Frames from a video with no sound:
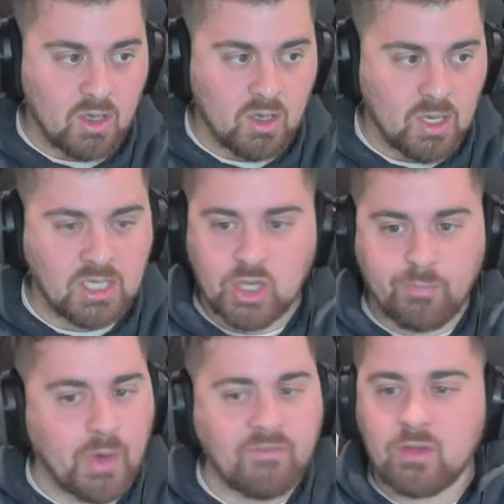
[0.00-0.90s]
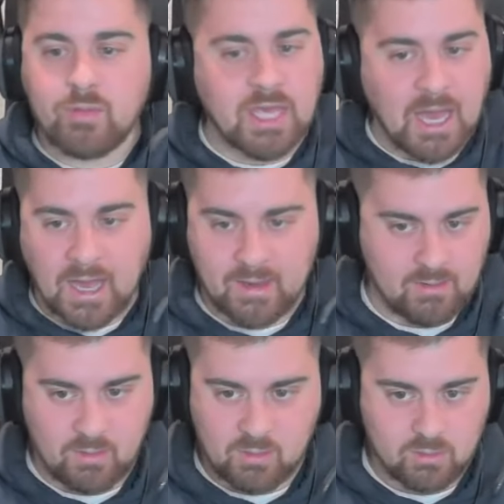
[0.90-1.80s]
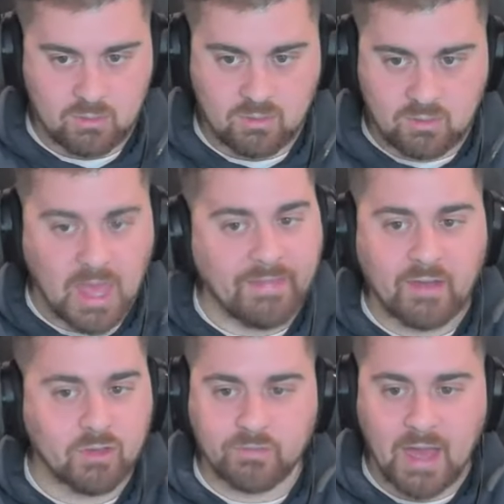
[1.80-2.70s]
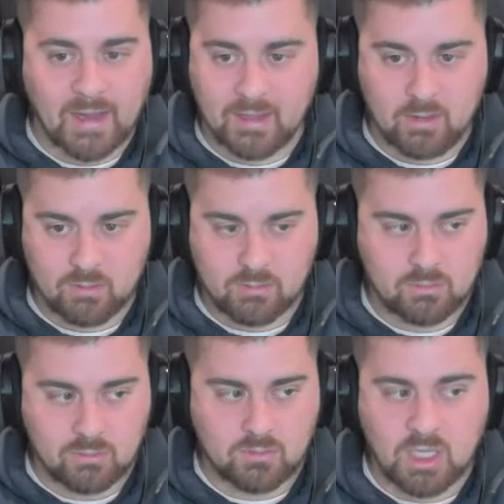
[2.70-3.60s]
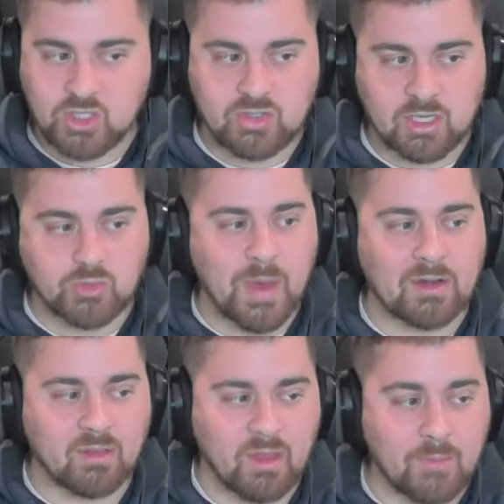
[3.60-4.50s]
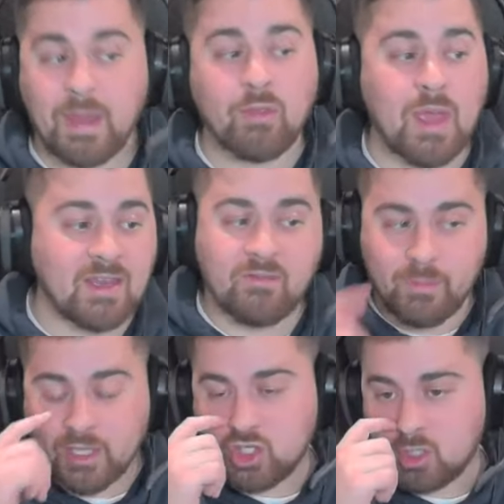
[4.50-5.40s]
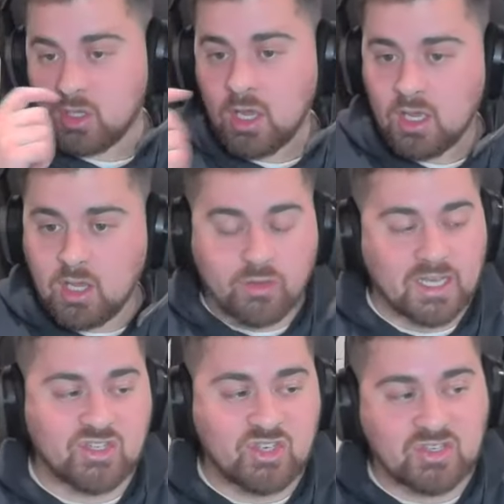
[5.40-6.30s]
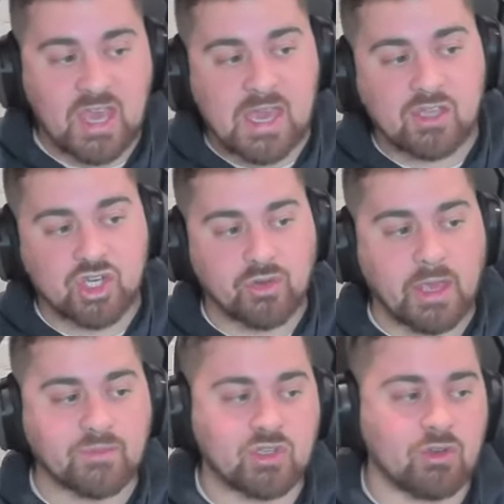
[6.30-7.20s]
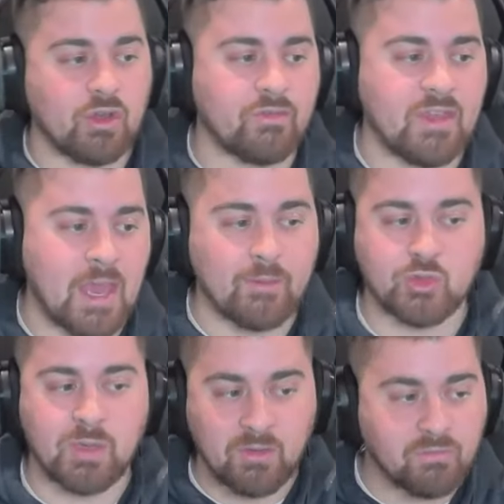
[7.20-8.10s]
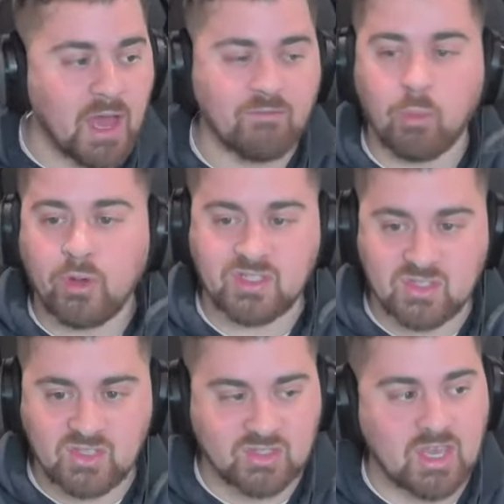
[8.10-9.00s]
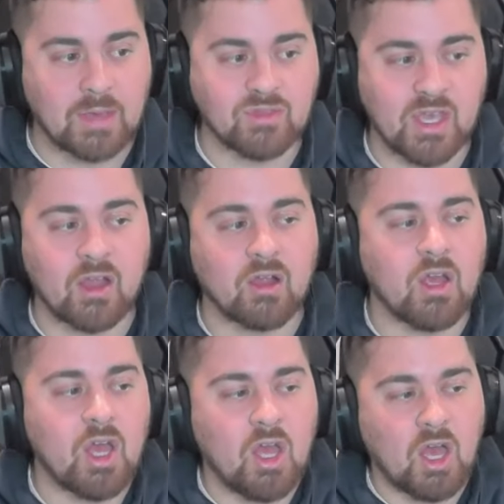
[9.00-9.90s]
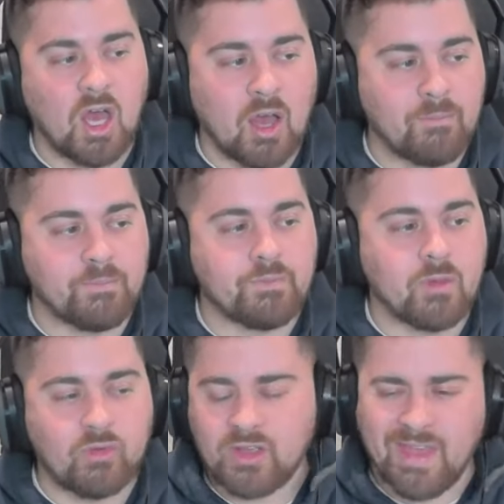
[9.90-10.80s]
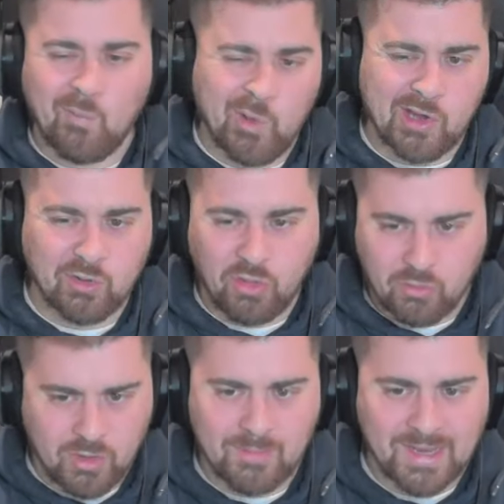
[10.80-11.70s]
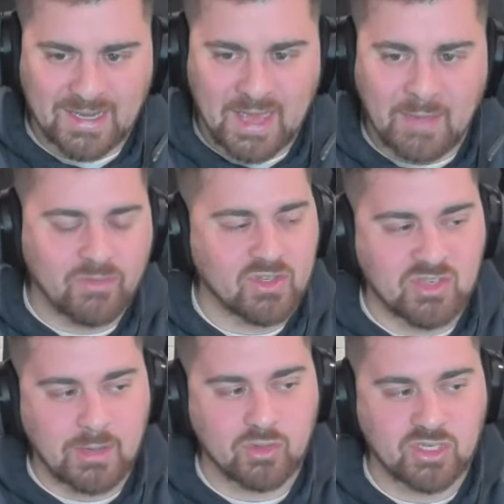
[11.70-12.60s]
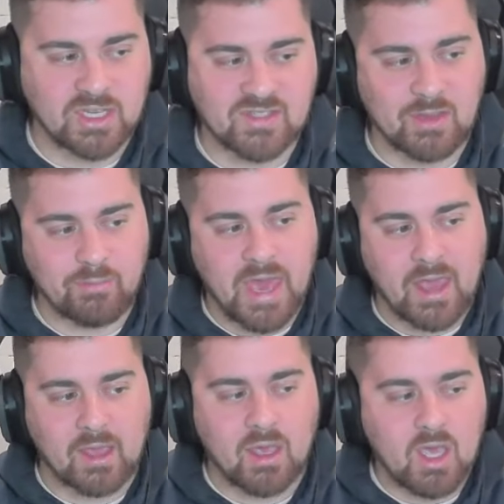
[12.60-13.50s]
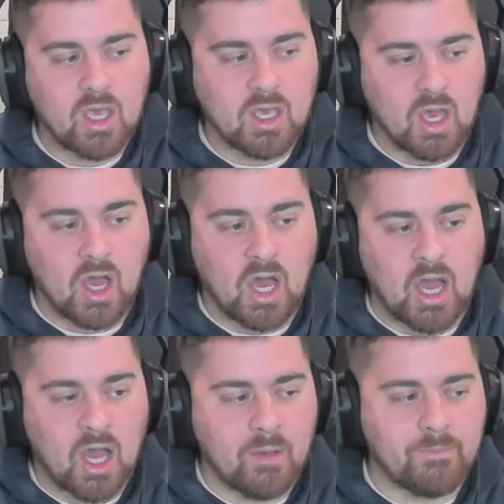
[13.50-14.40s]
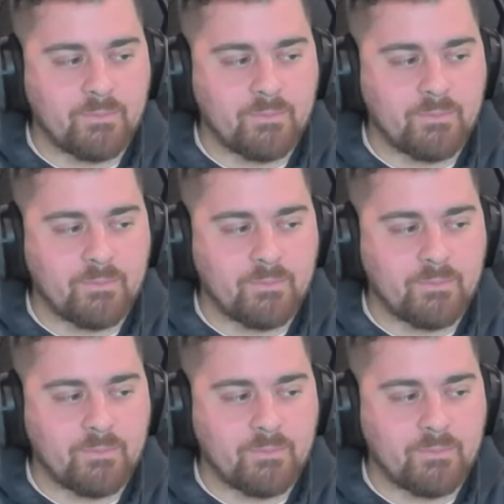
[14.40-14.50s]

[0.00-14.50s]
He's above and beyond that level of hockey. He's he's better than that. By the way, I didn't even mention he only got six AHL games in earlier for the Amerks, but he had five points in six games there. Um, for that weird three minute game for the Sabres and got sent back. Uh,